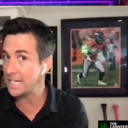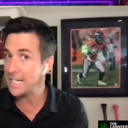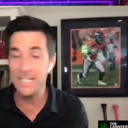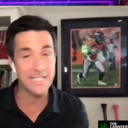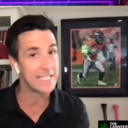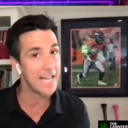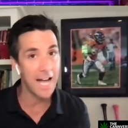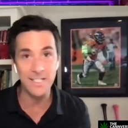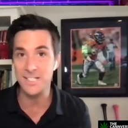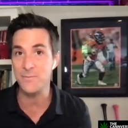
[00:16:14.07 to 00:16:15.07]
he does
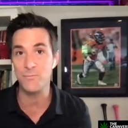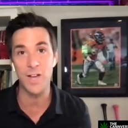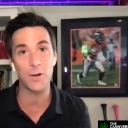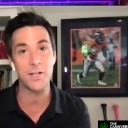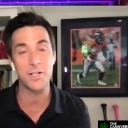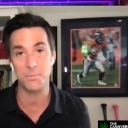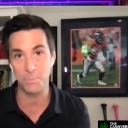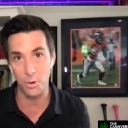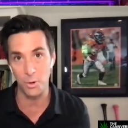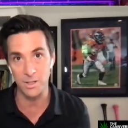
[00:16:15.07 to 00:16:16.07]
not seem very
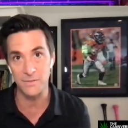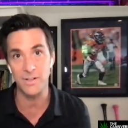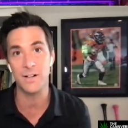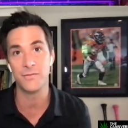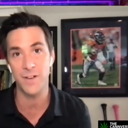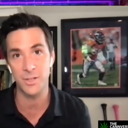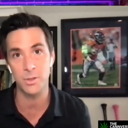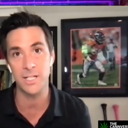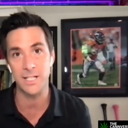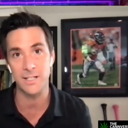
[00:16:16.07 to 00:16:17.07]
supportive of
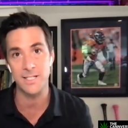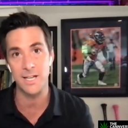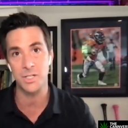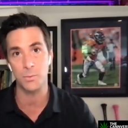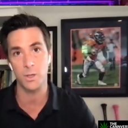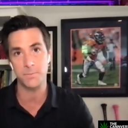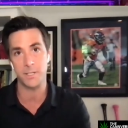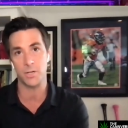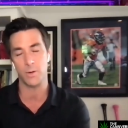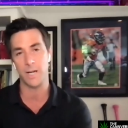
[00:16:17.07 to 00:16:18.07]
federal legalization. What's
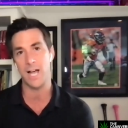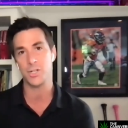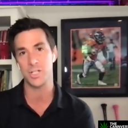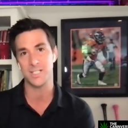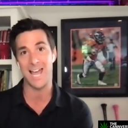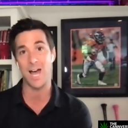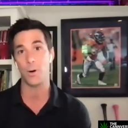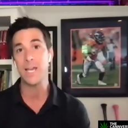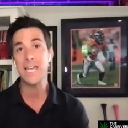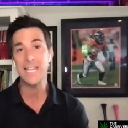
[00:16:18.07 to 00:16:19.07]
been your reaction to
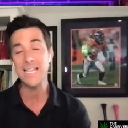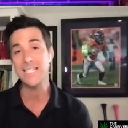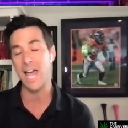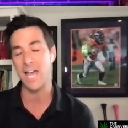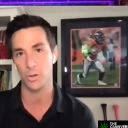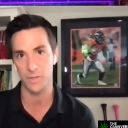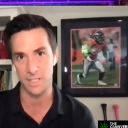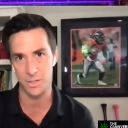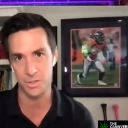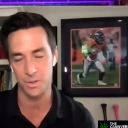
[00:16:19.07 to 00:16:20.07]
how he's handled
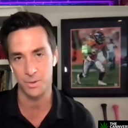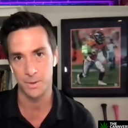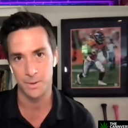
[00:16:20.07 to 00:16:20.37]
the issue?